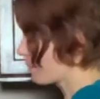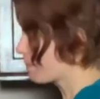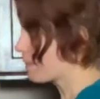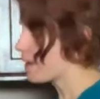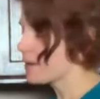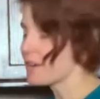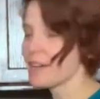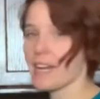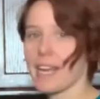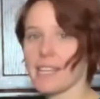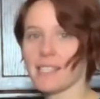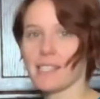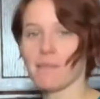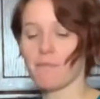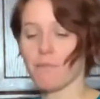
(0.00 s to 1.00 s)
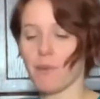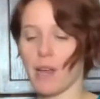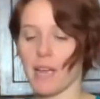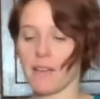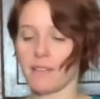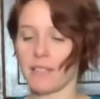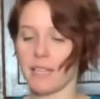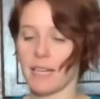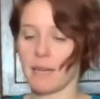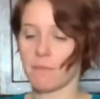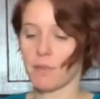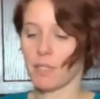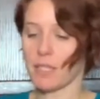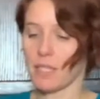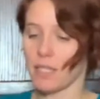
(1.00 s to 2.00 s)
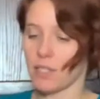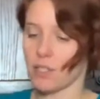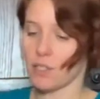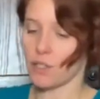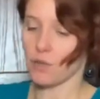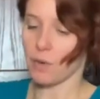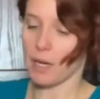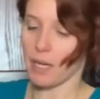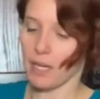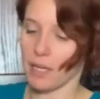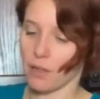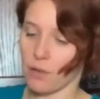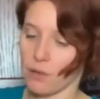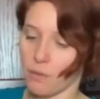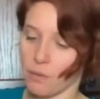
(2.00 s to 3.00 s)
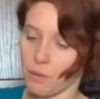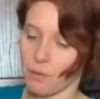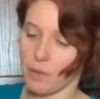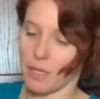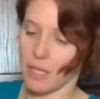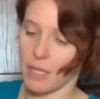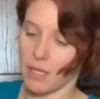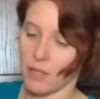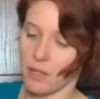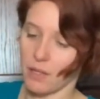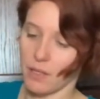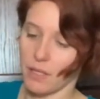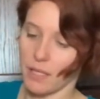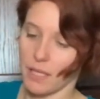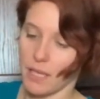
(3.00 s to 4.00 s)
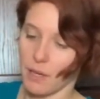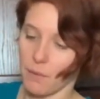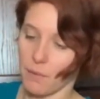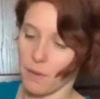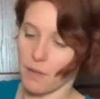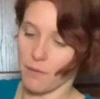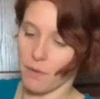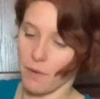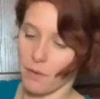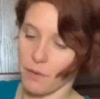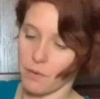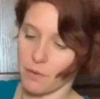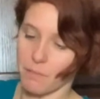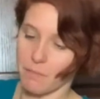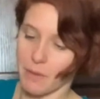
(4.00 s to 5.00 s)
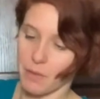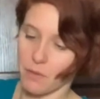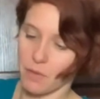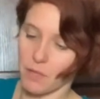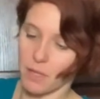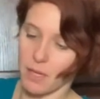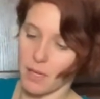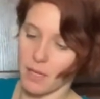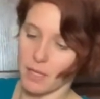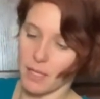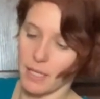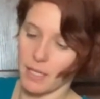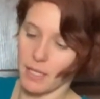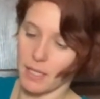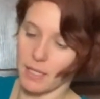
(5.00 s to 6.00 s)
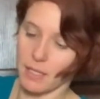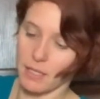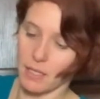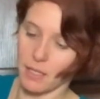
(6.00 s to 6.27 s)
butter nice and browned, and I'm just gonna strain it through here to get rid of all those milk solids.